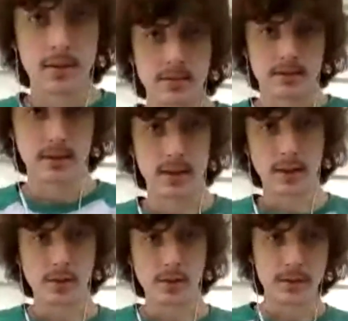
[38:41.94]
Actually,
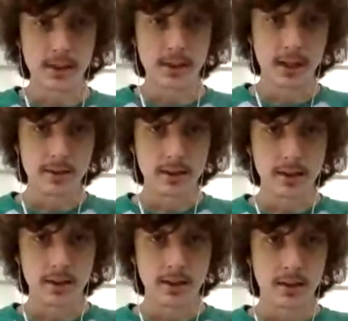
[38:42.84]
I'm going to sit out of the sun.
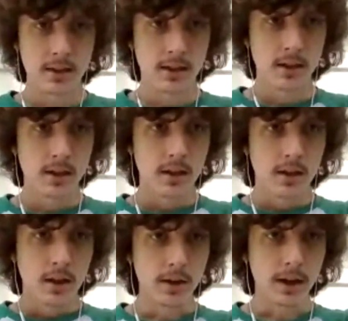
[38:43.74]

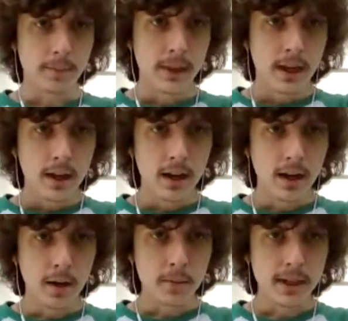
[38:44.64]
Okay.
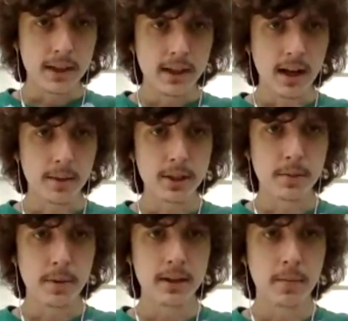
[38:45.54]
Can the object
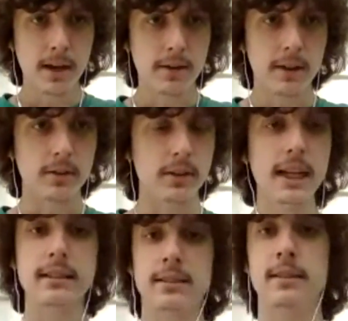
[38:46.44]
be in the background?
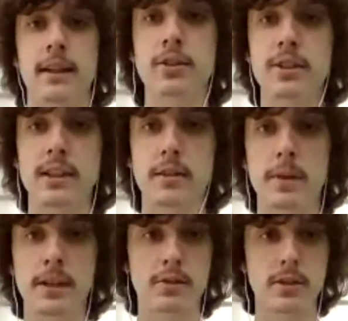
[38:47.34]
Yes. It just has to be in
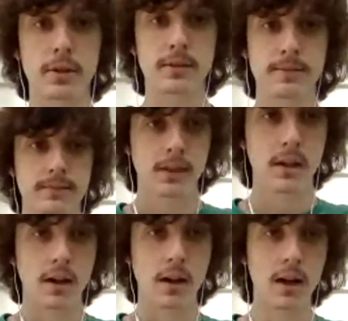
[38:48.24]
there somewhere.
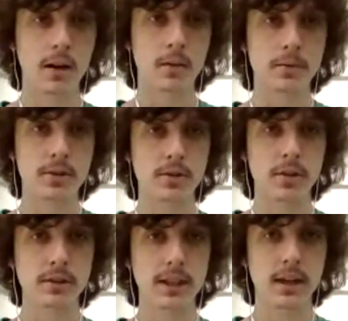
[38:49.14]
So as long
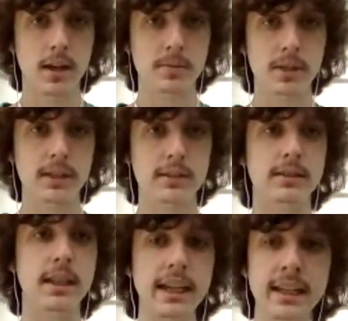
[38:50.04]
as that object
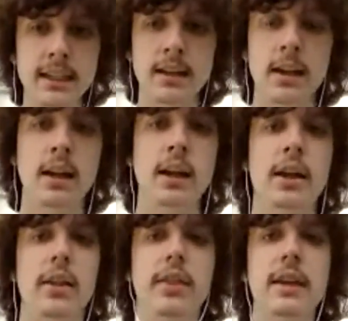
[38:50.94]
is in
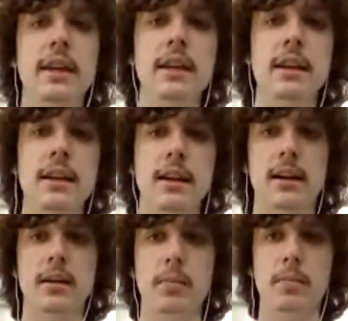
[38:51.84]

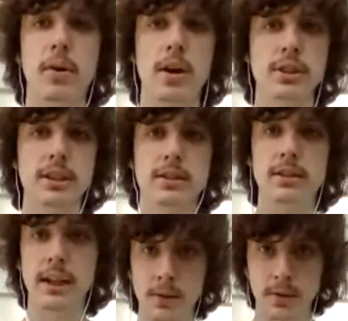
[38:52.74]
the project
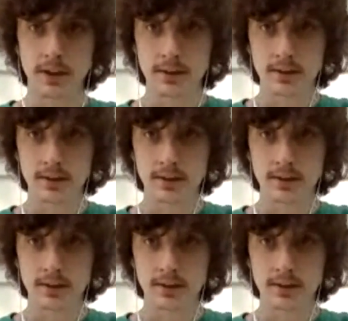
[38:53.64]
anywhere,